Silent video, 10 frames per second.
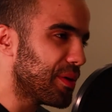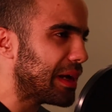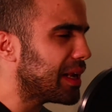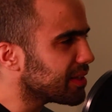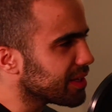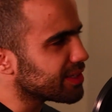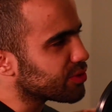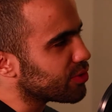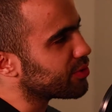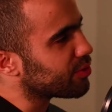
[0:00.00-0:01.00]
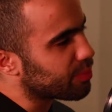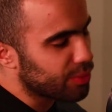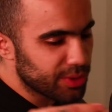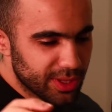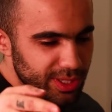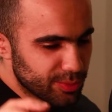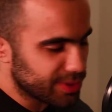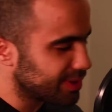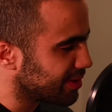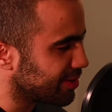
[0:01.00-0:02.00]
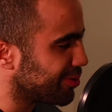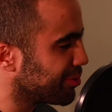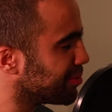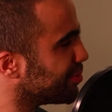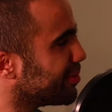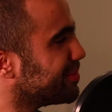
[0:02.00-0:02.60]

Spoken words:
I like to get straight to the point, and that's what this is doing. So.